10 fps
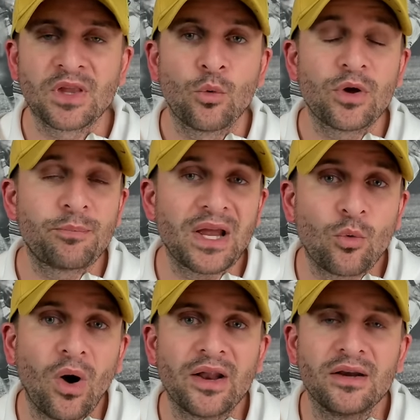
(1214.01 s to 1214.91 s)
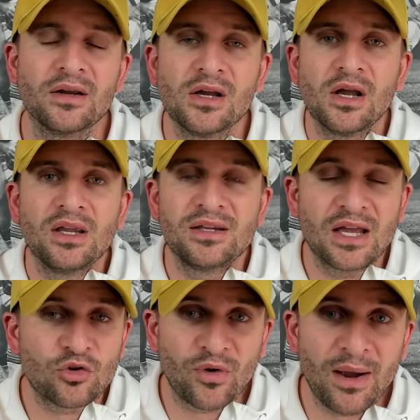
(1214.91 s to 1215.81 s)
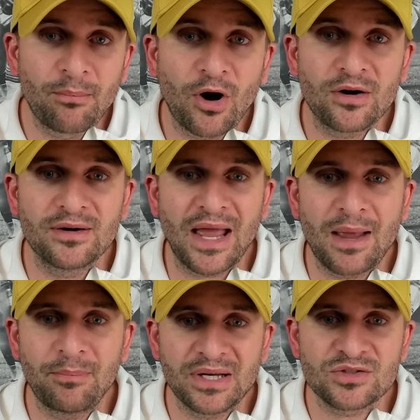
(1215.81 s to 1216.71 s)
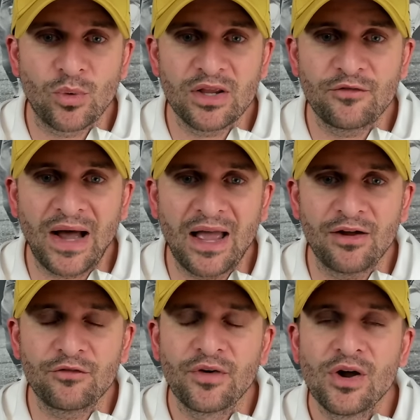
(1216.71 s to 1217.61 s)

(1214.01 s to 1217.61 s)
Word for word: With pick 1, you get Graham Barton at pick 25.